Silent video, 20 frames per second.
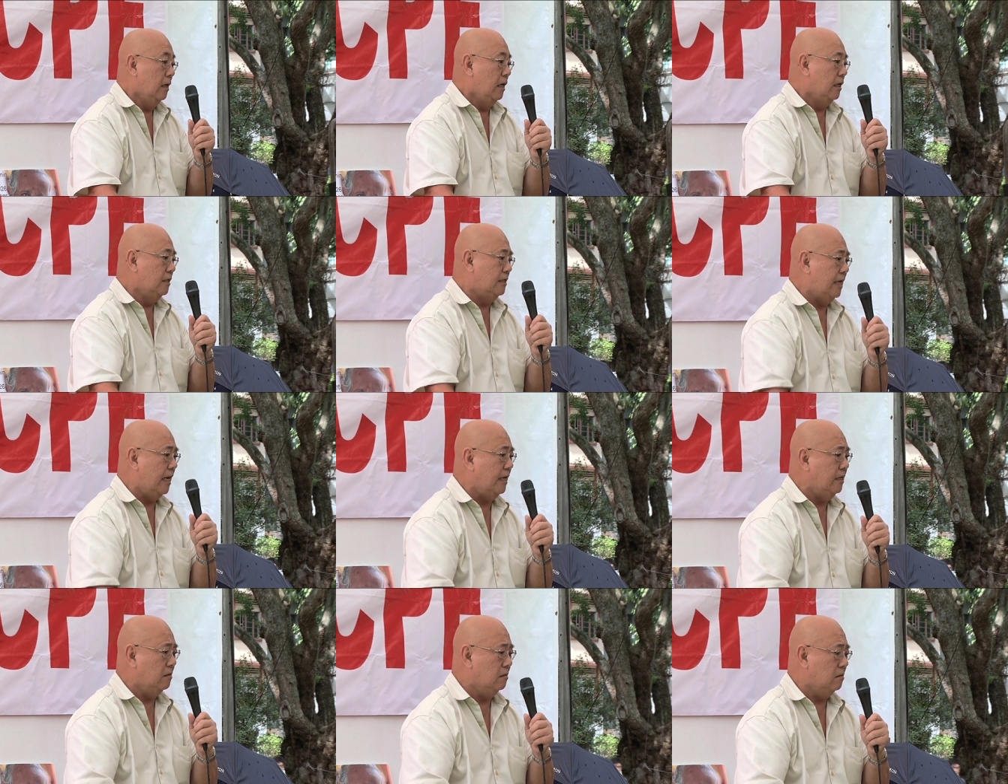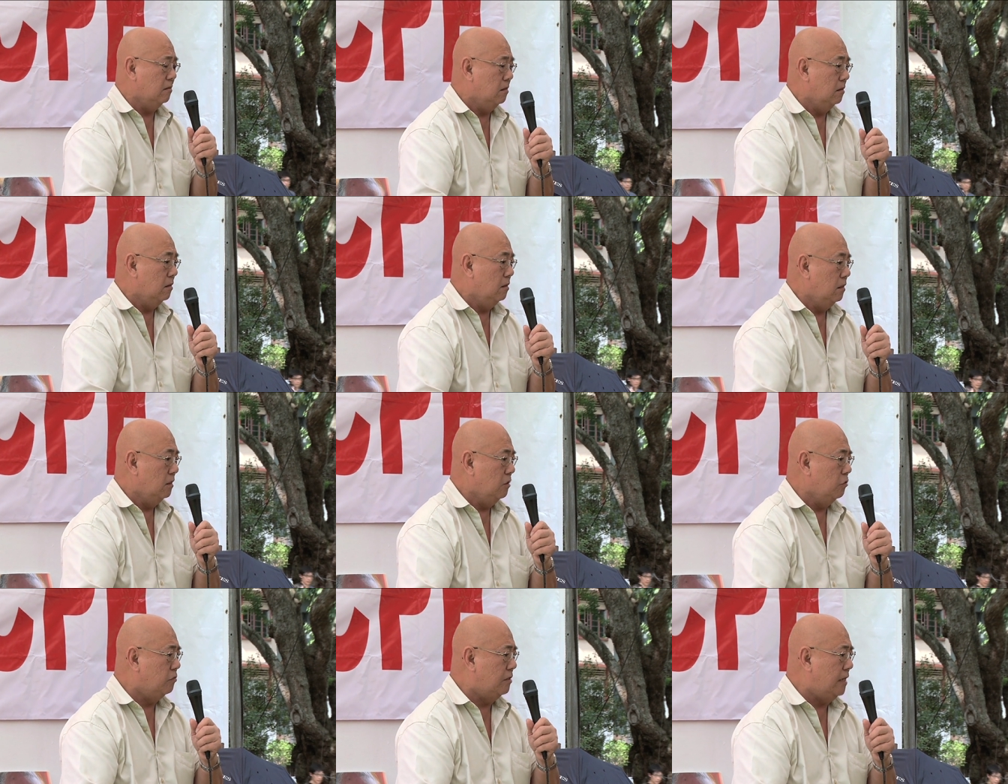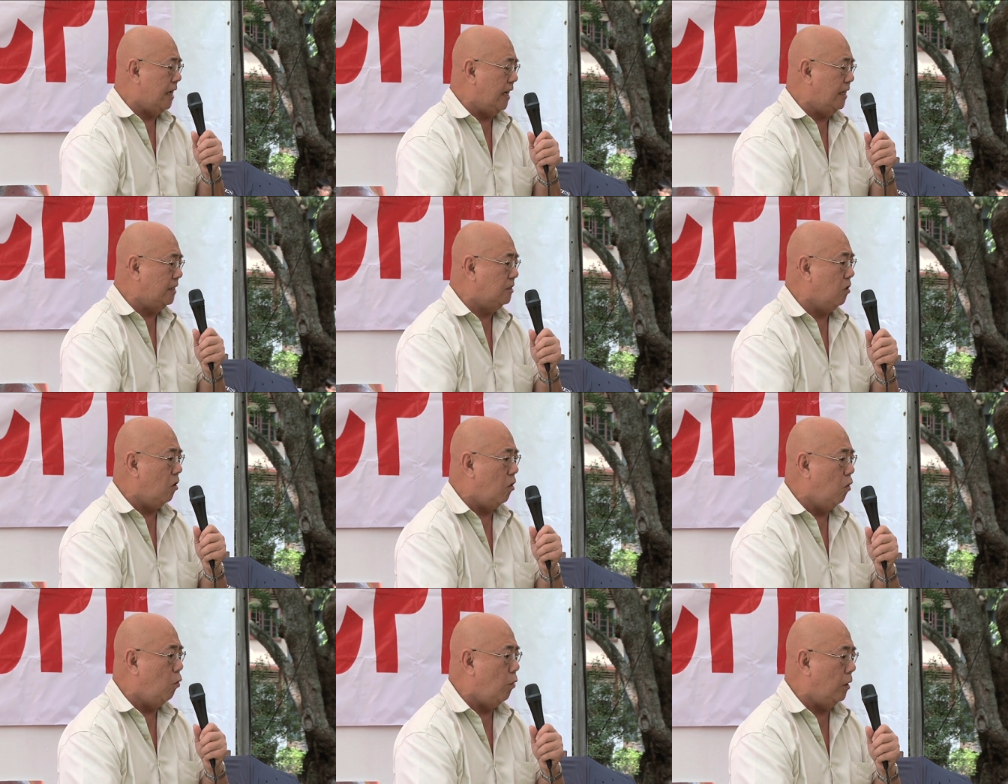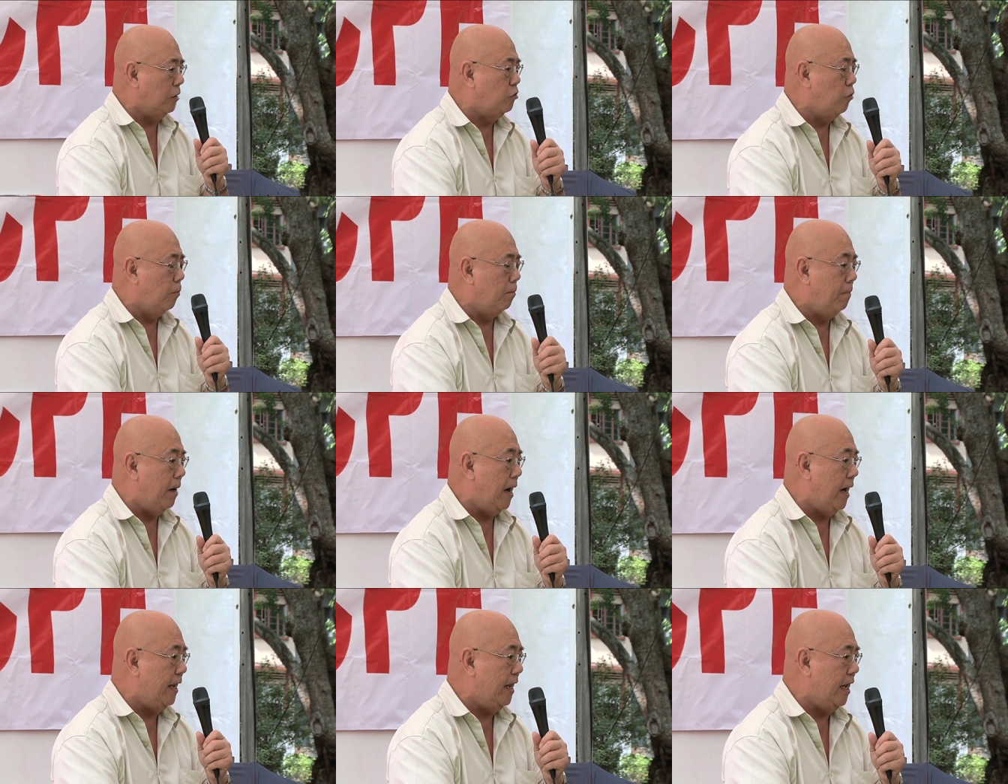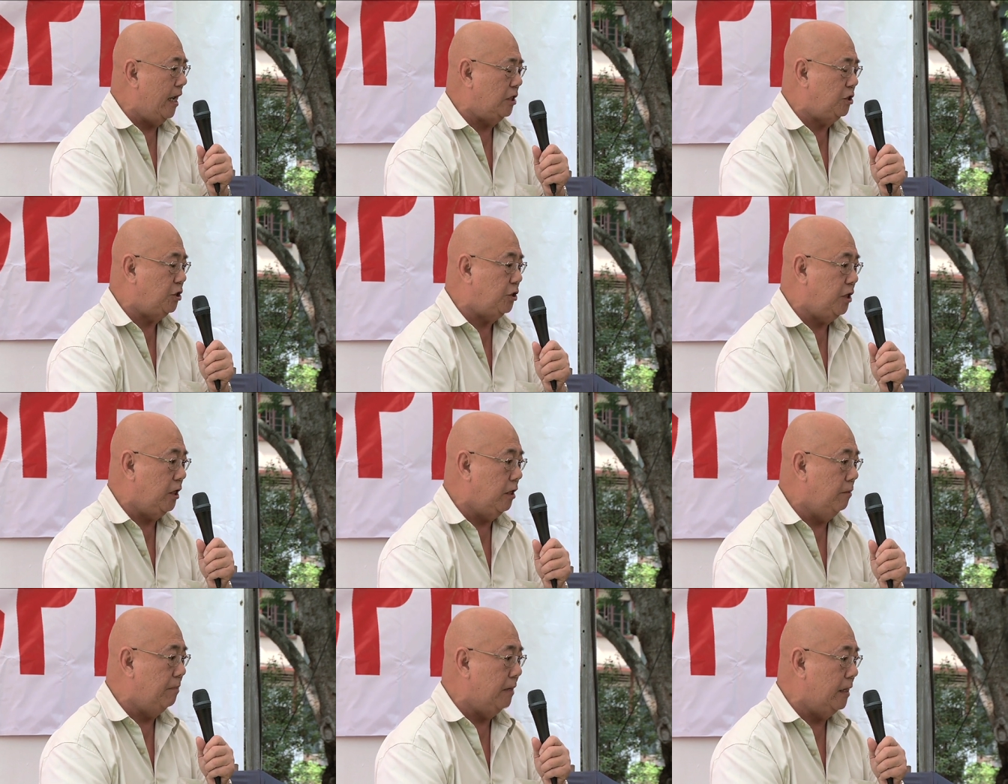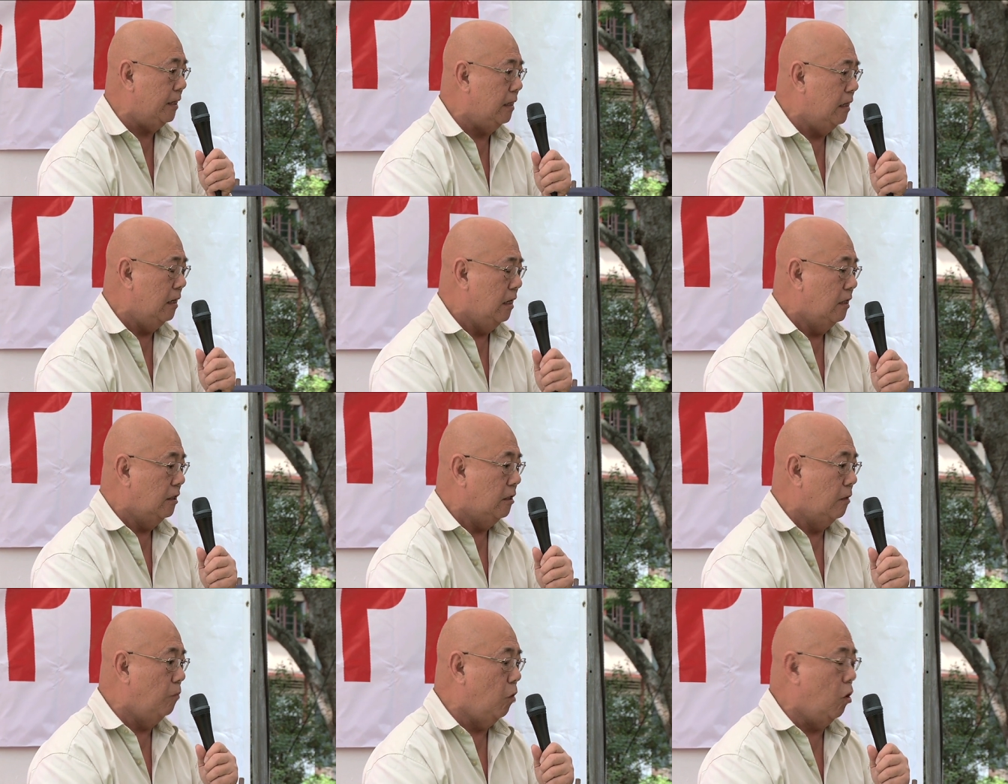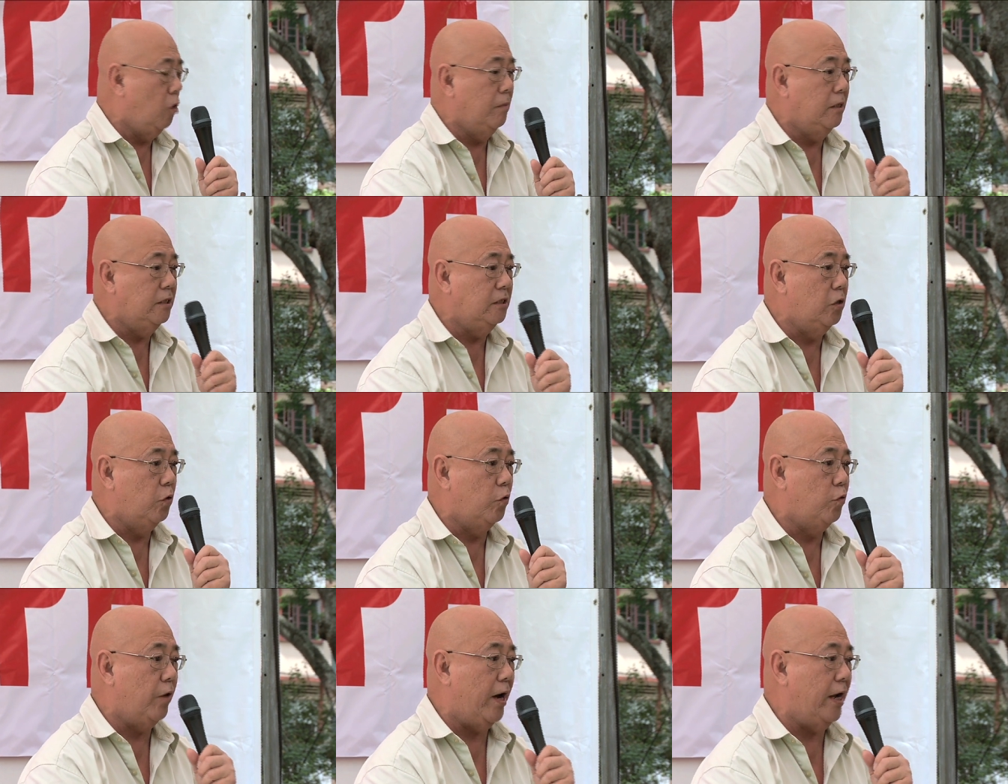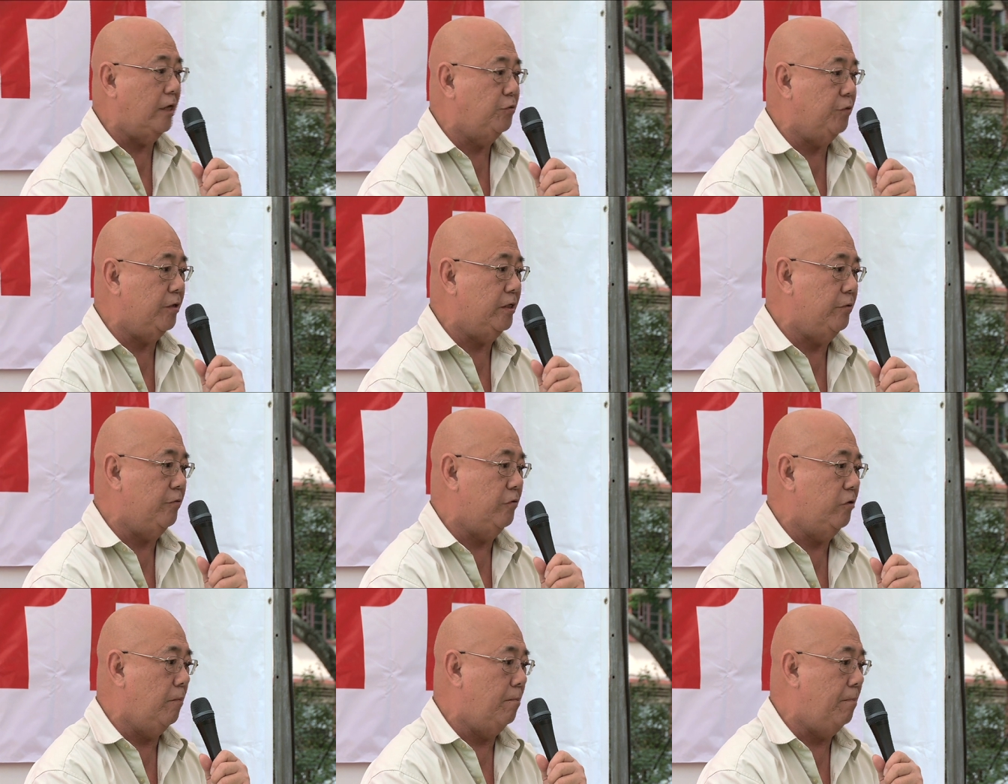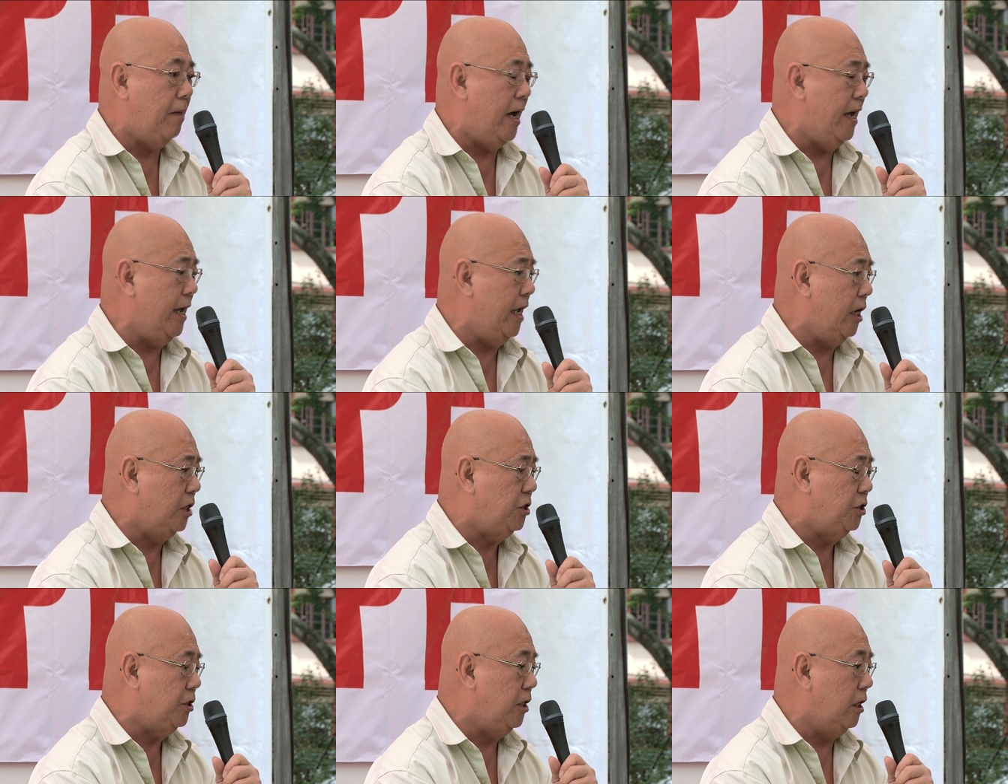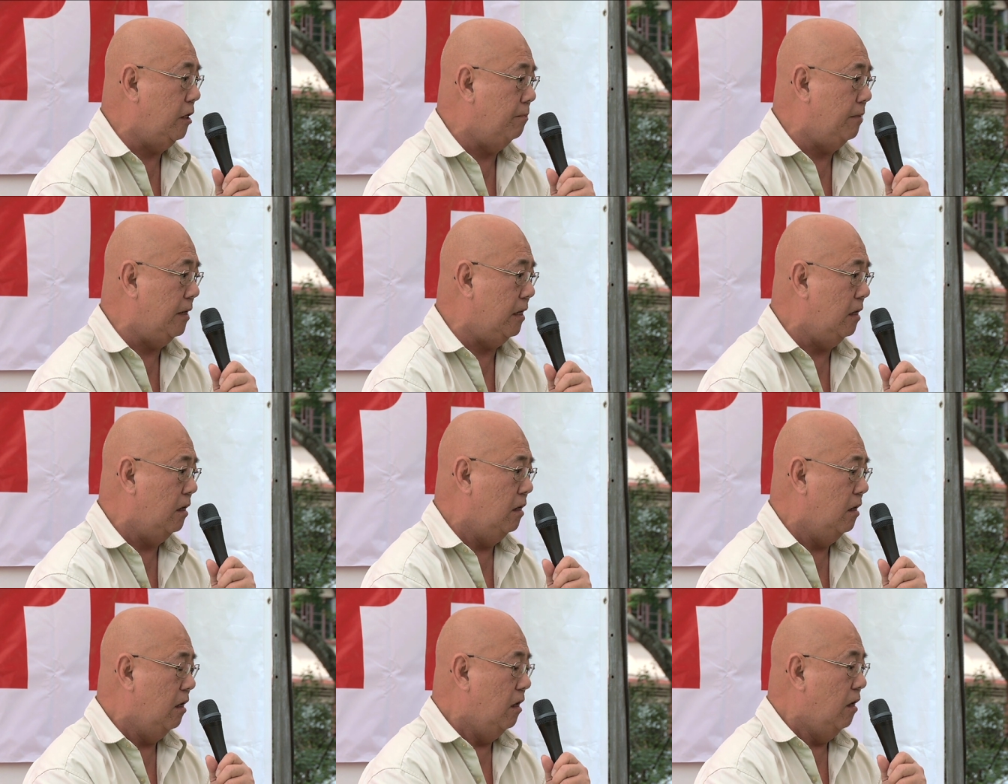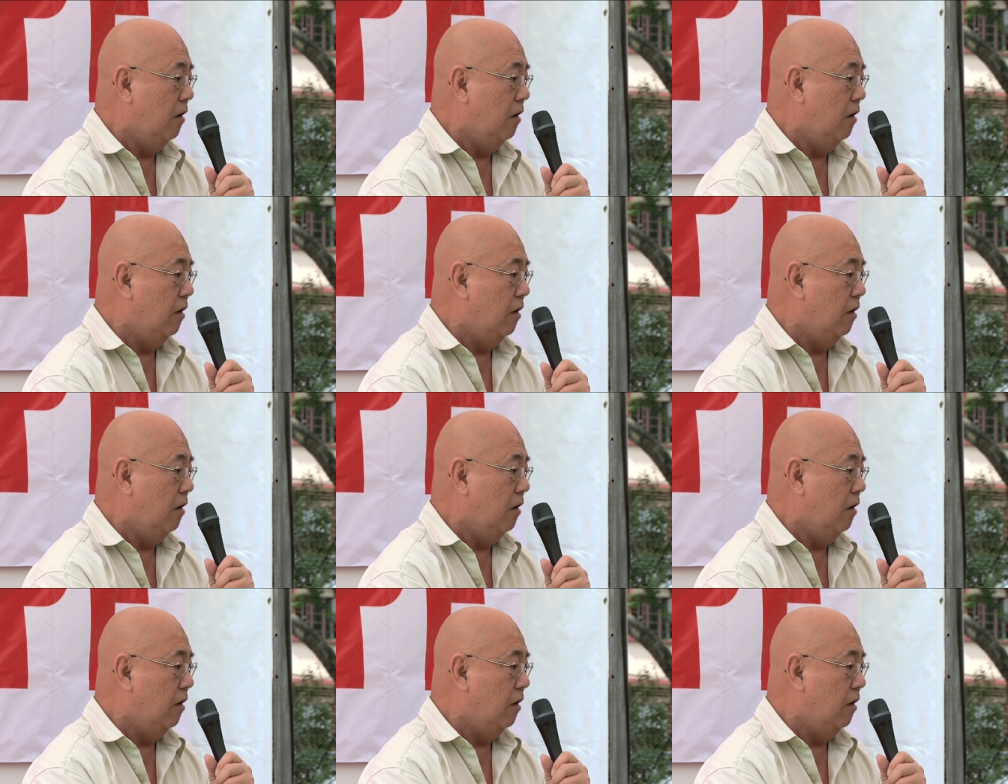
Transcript: He said, you guys all want to buy HDB. The moment you graduate, you want to buy HDB.